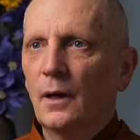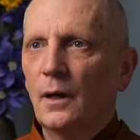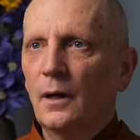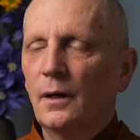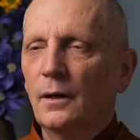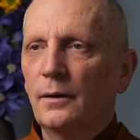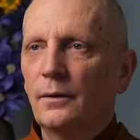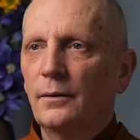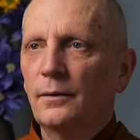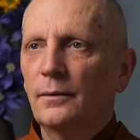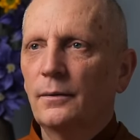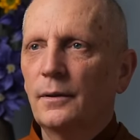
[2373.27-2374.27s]

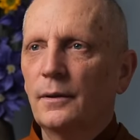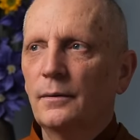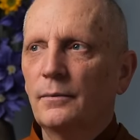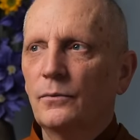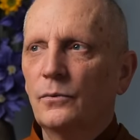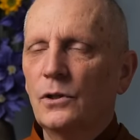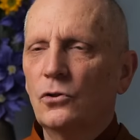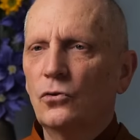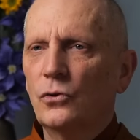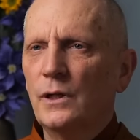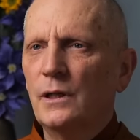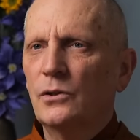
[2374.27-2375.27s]
uh,
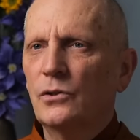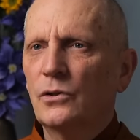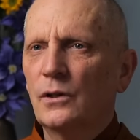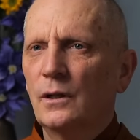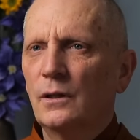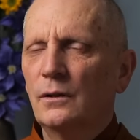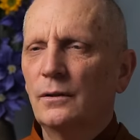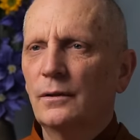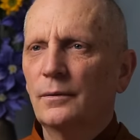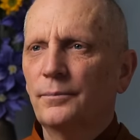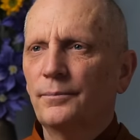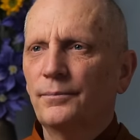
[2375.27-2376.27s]
retreats and
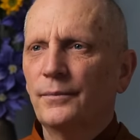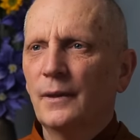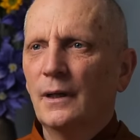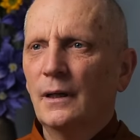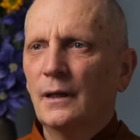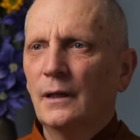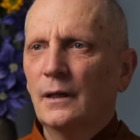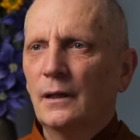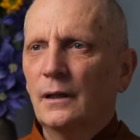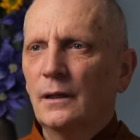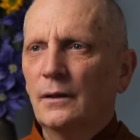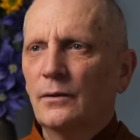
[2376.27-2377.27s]

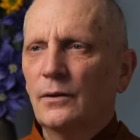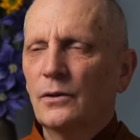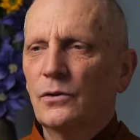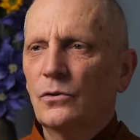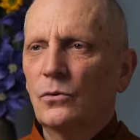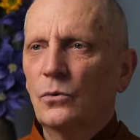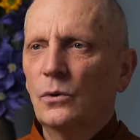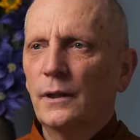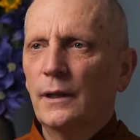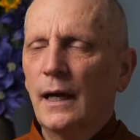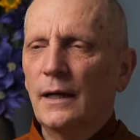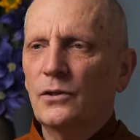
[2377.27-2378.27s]
this school
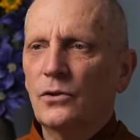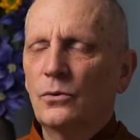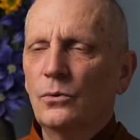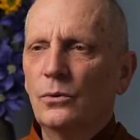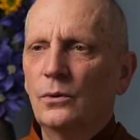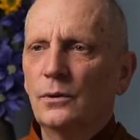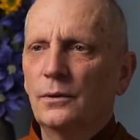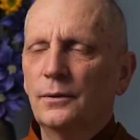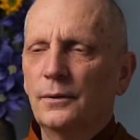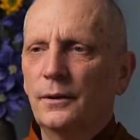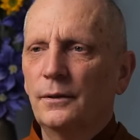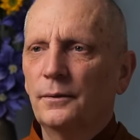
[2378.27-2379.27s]
and that school,
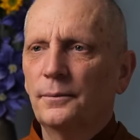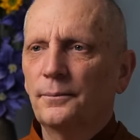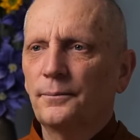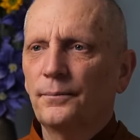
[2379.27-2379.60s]
you know.